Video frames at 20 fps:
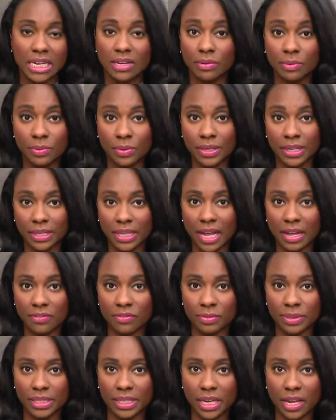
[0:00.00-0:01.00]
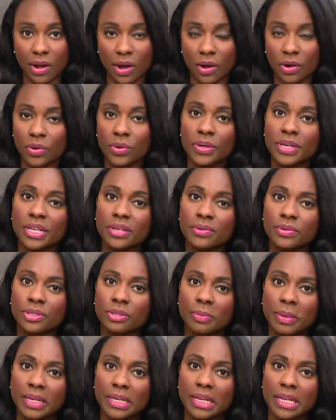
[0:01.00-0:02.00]
Reporting live from City Hall, Courtney
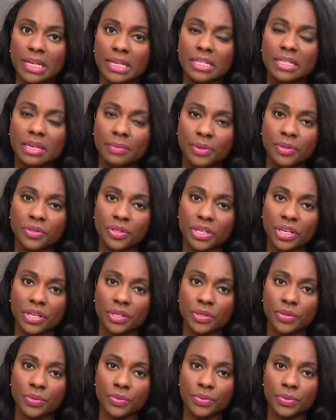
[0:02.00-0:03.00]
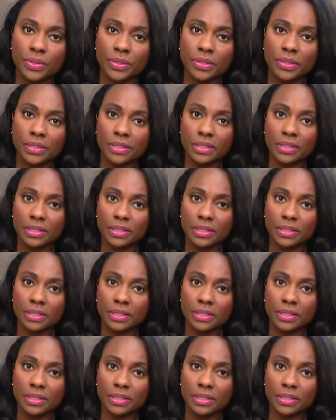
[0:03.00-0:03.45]
Gousman, WGN News.